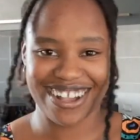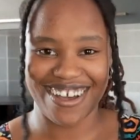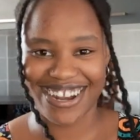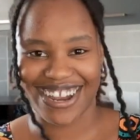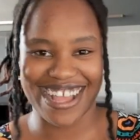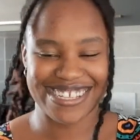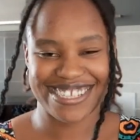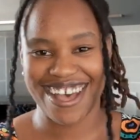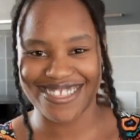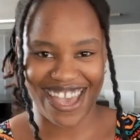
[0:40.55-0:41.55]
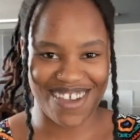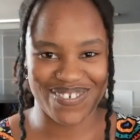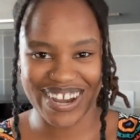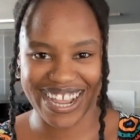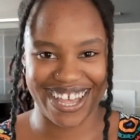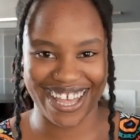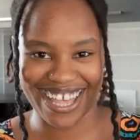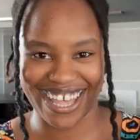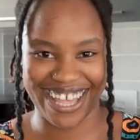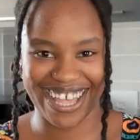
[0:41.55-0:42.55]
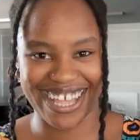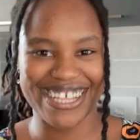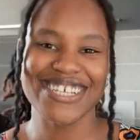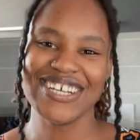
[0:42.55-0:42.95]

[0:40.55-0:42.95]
got it in South Africa.